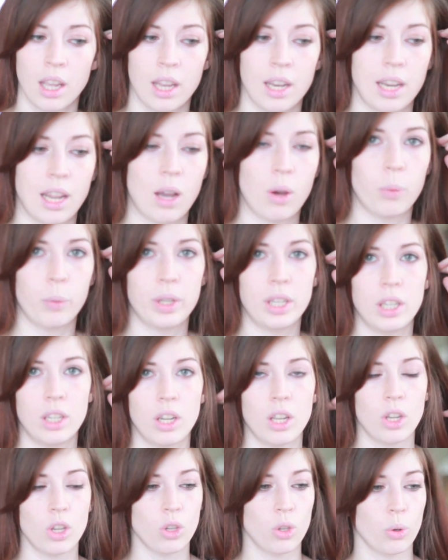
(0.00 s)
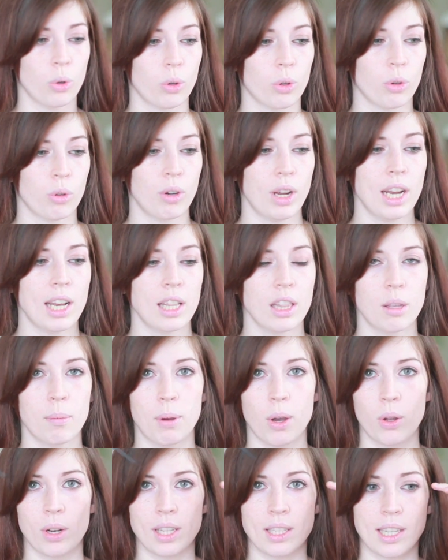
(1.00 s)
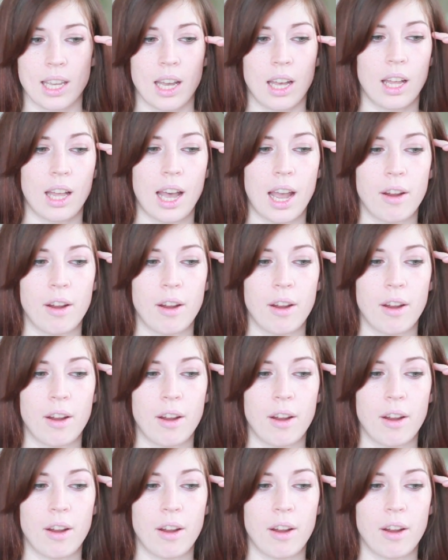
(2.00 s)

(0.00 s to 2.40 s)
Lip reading: Now when you're creating the ponytail,